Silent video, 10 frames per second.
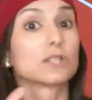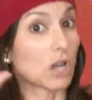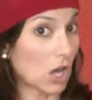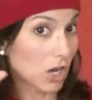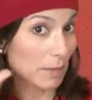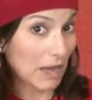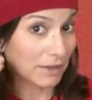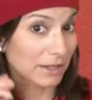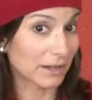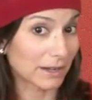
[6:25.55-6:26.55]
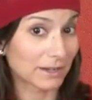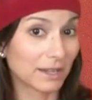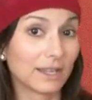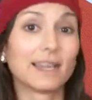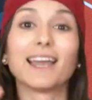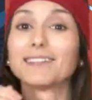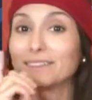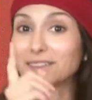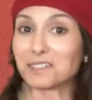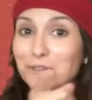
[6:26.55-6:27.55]
talk about God,
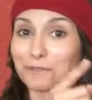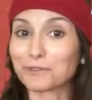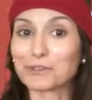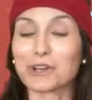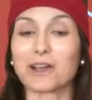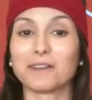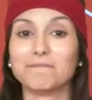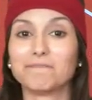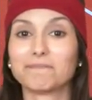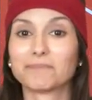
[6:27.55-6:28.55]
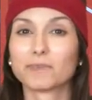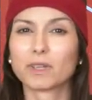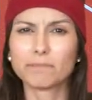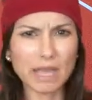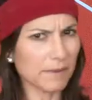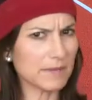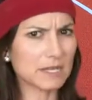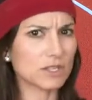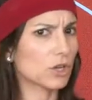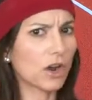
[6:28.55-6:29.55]
and live for God.
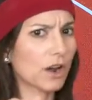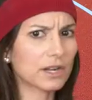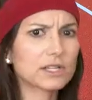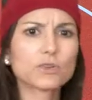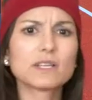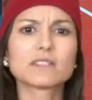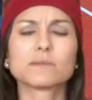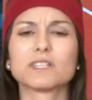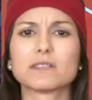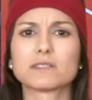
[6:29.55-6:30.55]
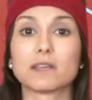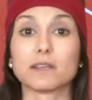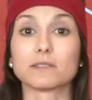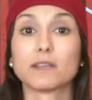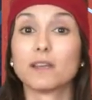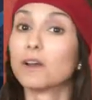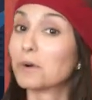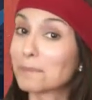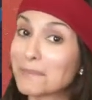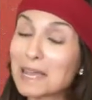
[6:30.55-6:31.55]
Maybe you're already doing some of these things,
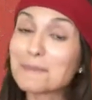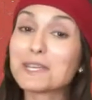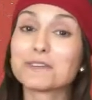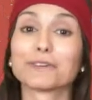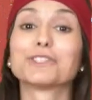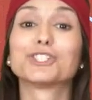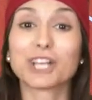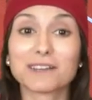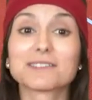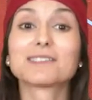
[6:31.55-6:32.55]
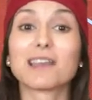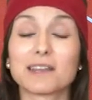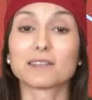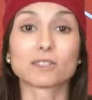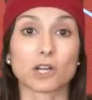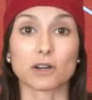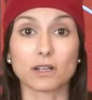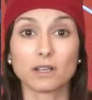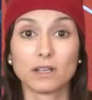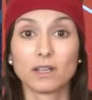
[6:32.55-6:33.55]
or maybe you're just getting
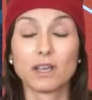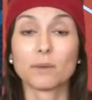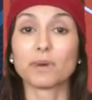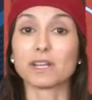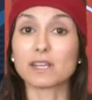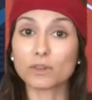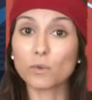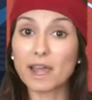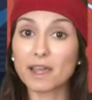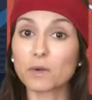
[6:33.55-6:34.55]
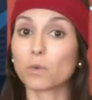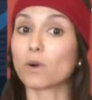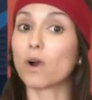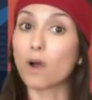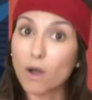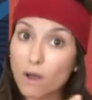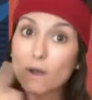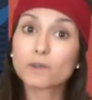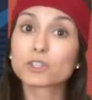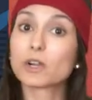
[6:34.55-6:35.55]
started. But either way, we're
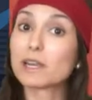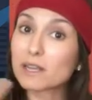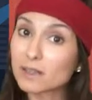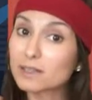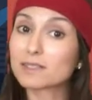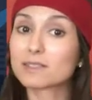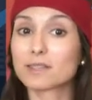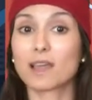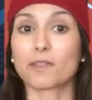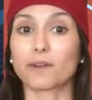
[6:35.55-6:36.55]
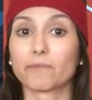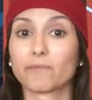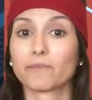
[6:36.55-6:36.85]
all training in this together.